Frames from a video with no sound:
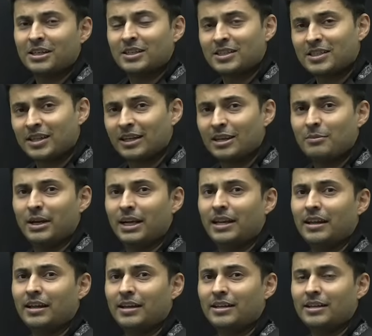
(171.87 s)
study
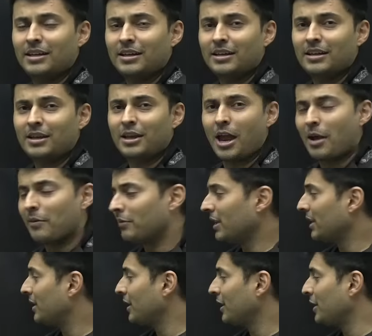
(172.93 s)
material,
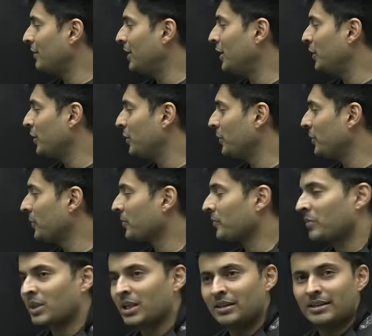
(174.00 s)
everything given to you,
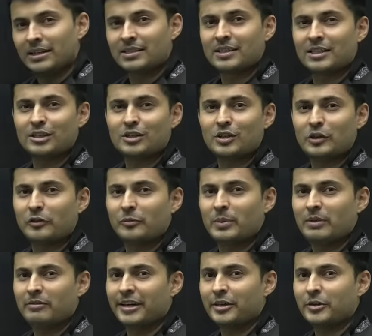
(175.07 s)
discussion of
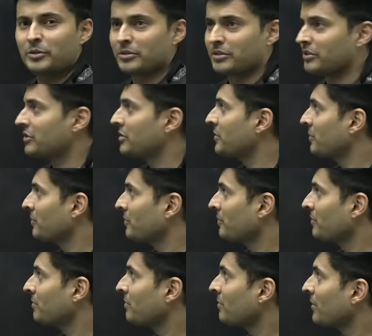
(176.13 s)
PYQs,
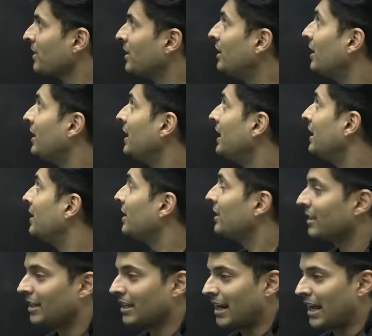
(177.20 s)
the NEET
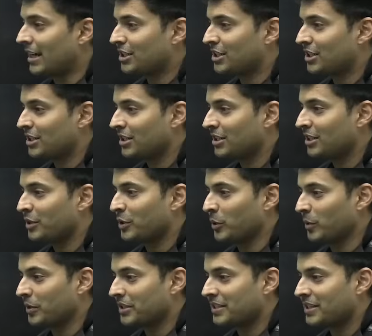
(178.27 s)
crash
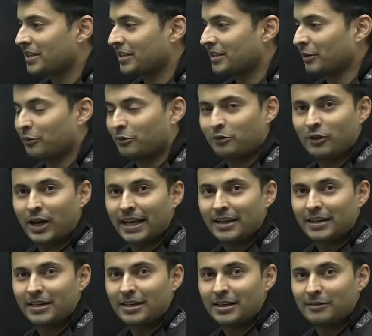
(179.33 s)
course, the
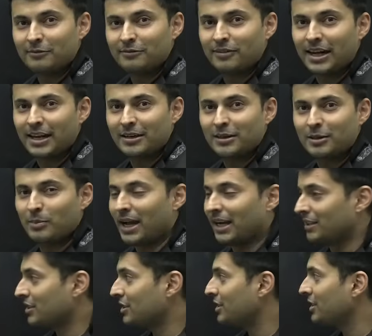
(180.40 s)
final
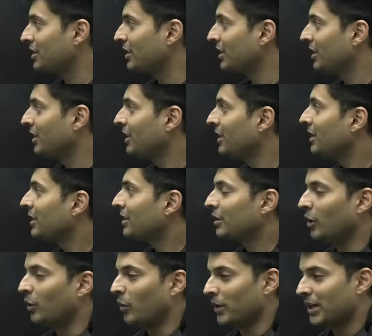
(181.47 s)
batch.
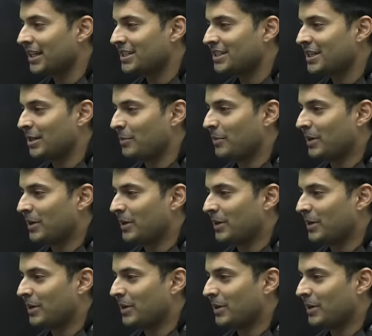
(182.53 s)
The original